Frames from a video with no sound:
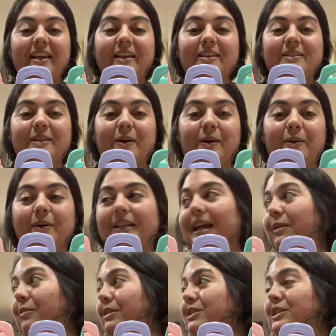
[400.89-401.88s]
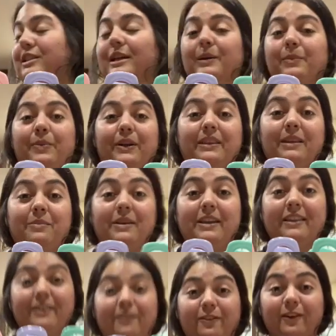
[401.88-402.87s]
So now we're just gonna put them in
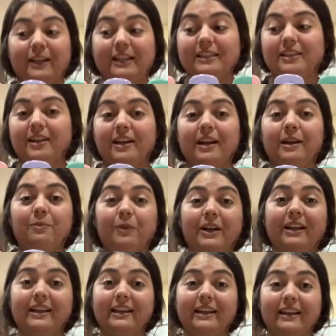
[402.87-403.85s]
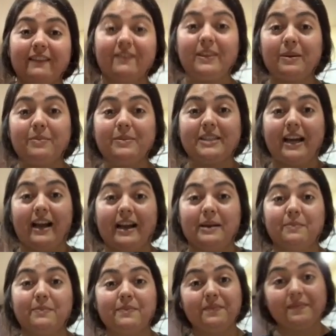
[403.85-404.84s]
the freezer and we're gonna give them
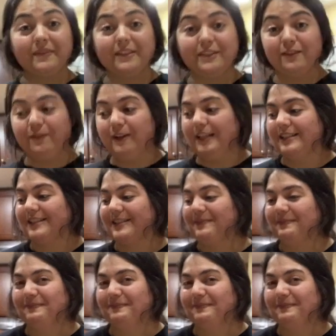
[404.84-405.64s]
time to freeze.